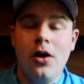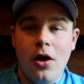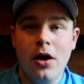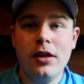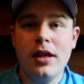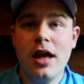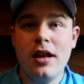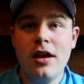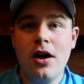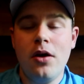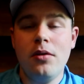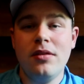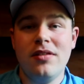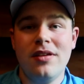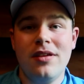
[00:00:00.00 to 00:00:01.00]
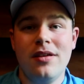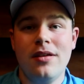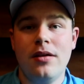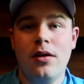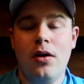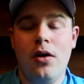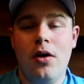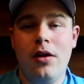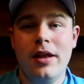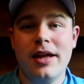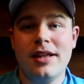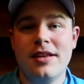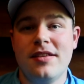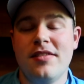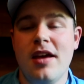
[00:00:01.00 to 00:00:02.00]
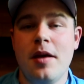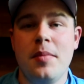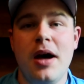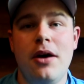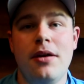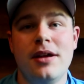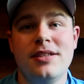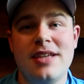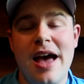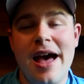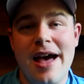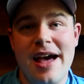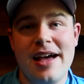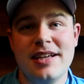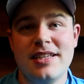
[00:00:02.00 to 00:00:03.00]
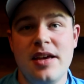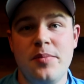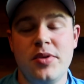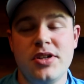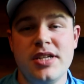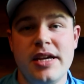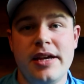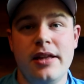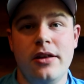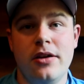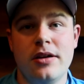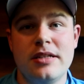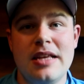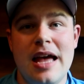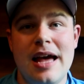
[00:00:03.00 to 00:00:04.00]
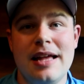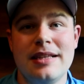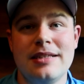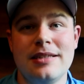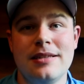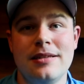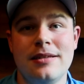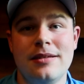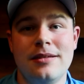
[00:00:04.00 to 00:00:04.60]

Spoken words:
on that note, all I got to say about attacks in particular is that,